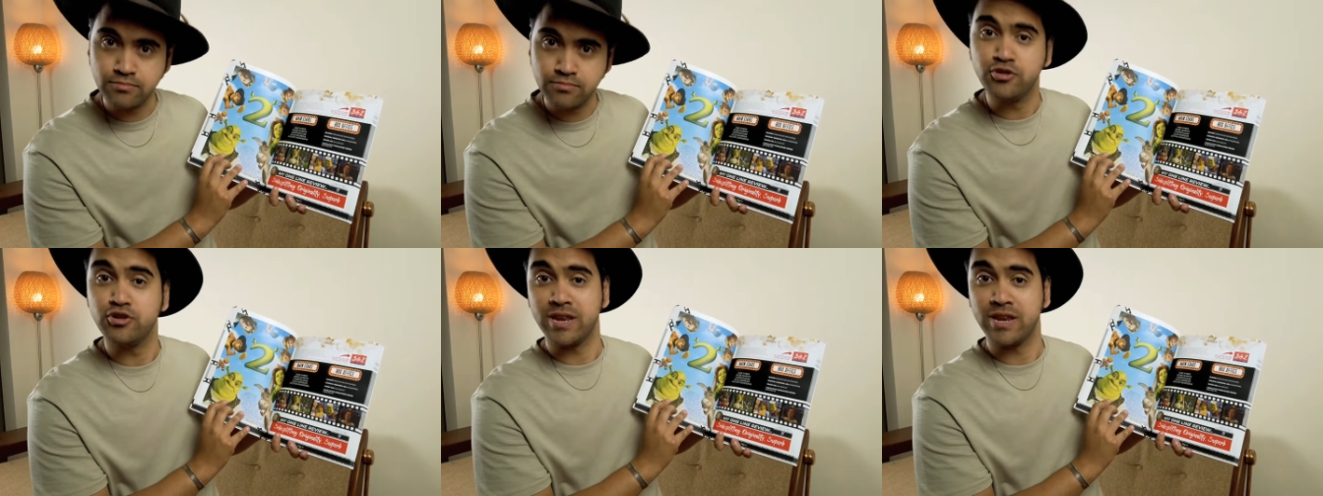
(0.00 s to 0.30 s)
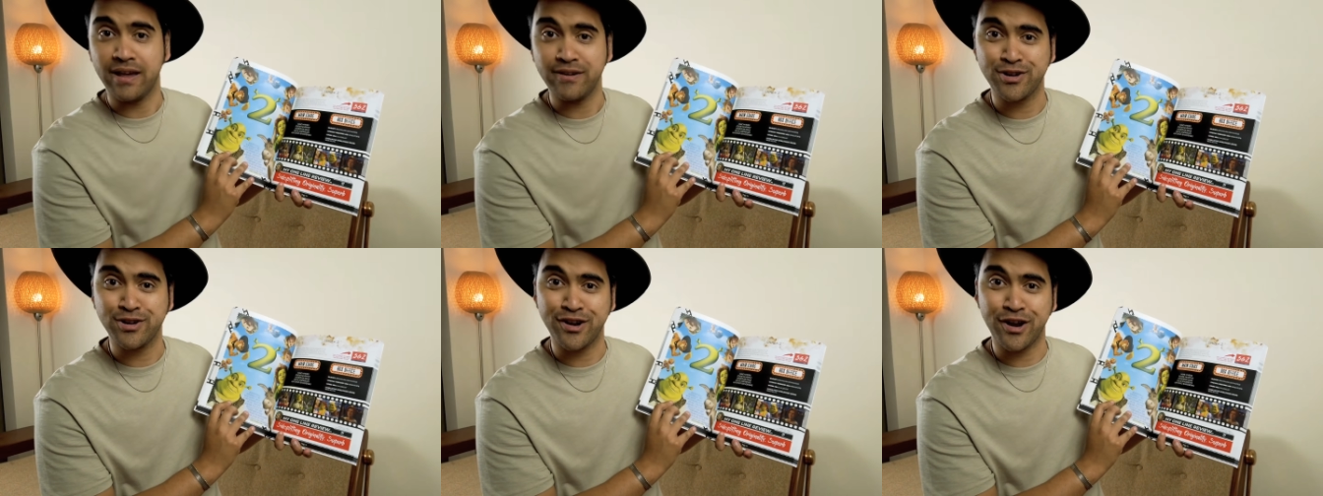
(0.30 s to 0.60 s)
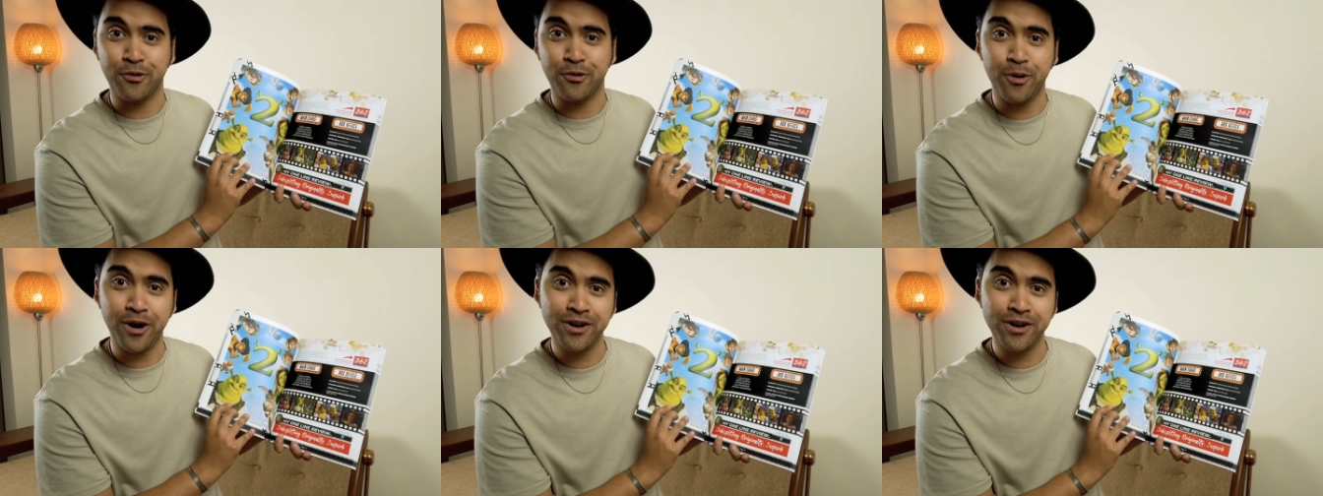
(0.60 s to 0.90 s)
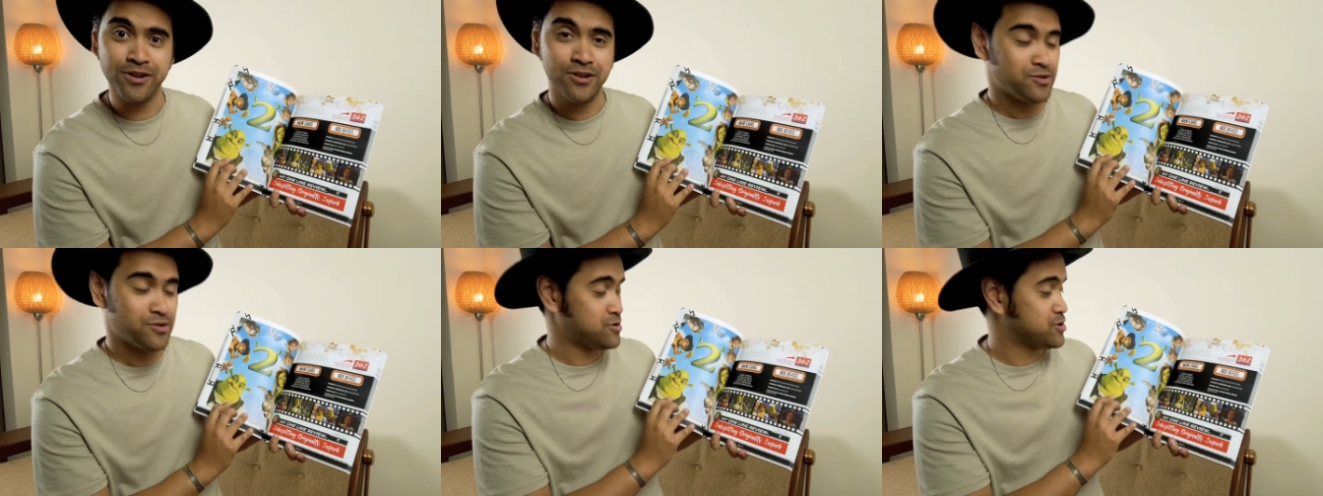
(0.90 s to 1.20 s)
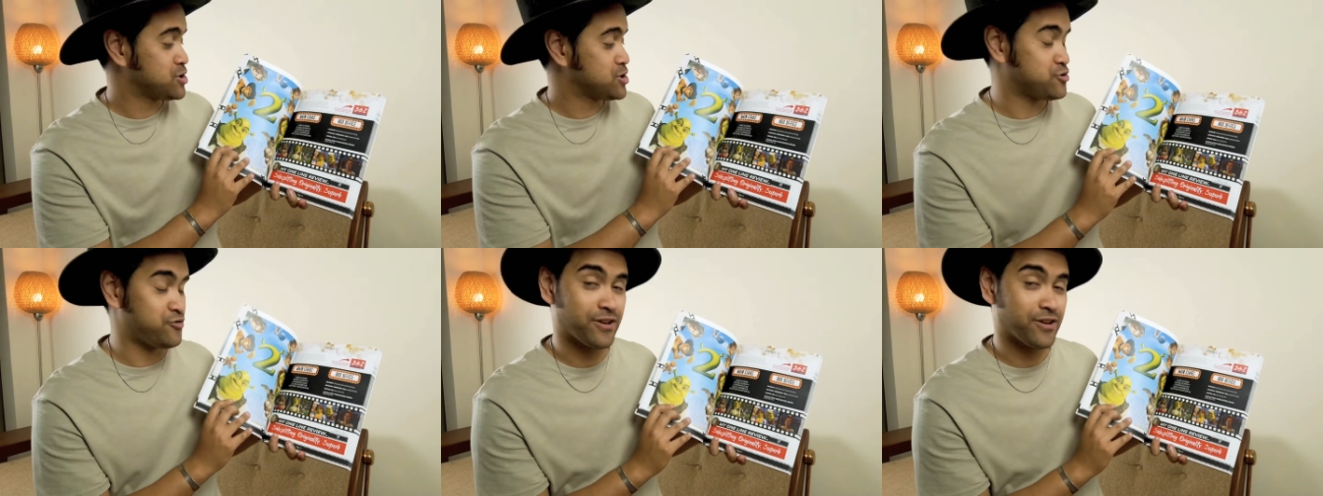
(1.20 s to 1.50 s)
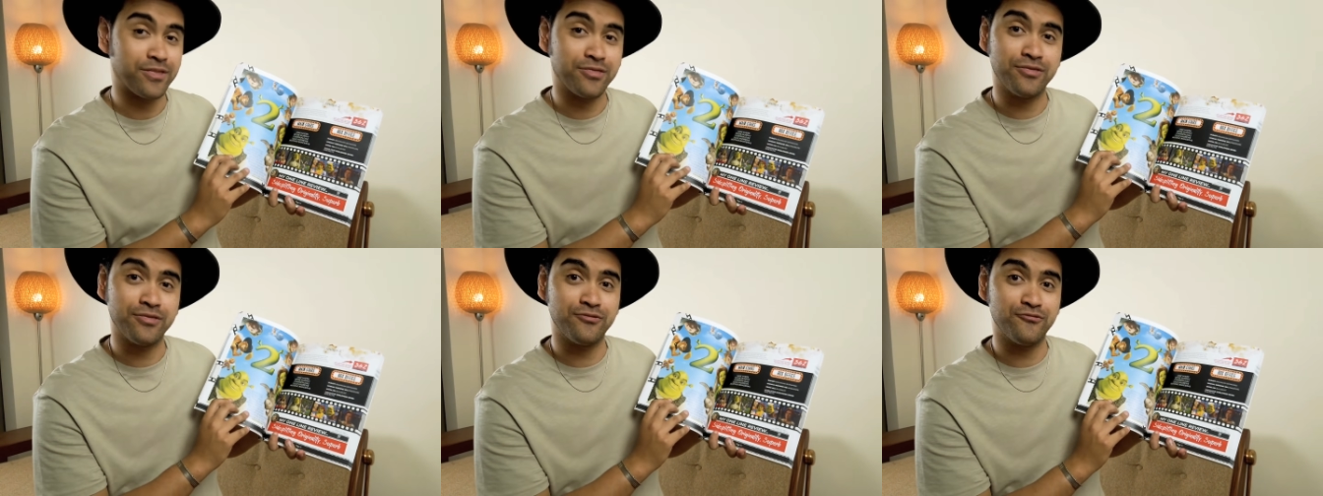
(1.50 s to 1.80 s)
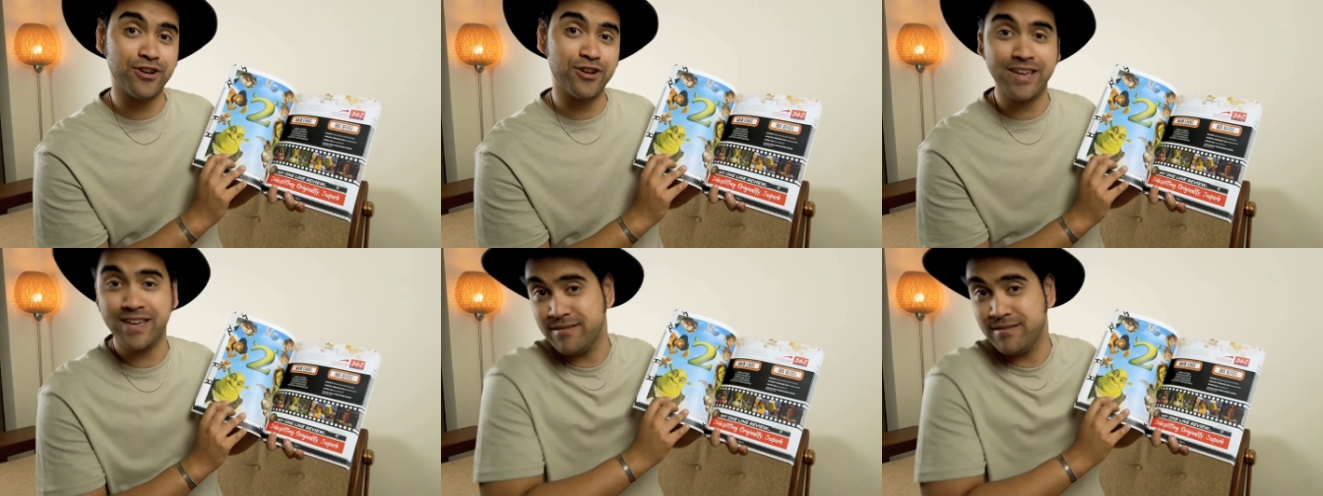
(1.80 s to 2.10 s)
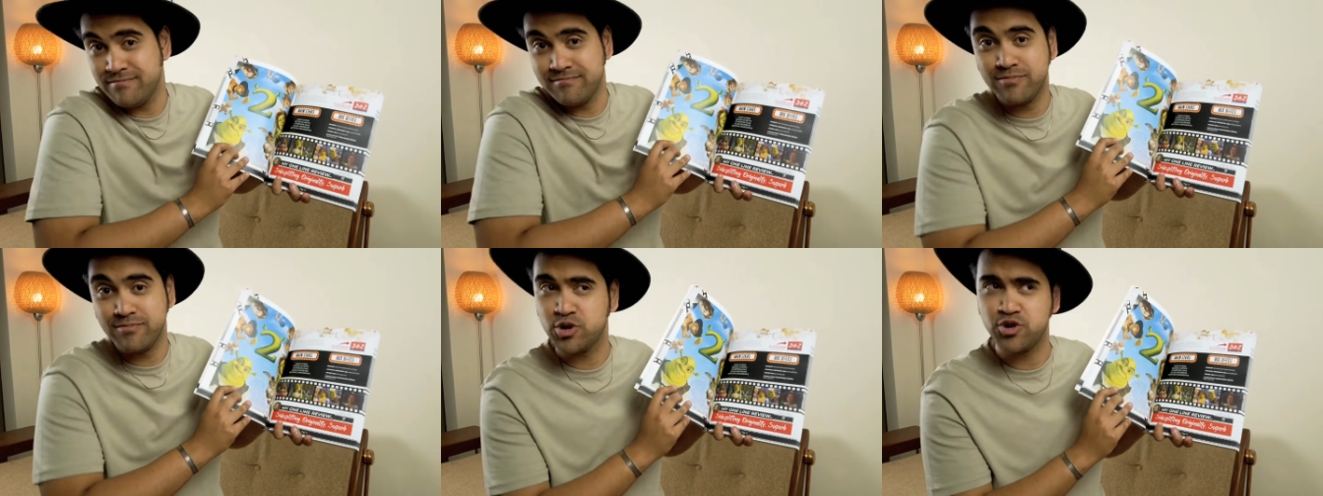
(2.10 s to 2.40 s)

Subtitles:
You can add Shrek 1, Shrek 3,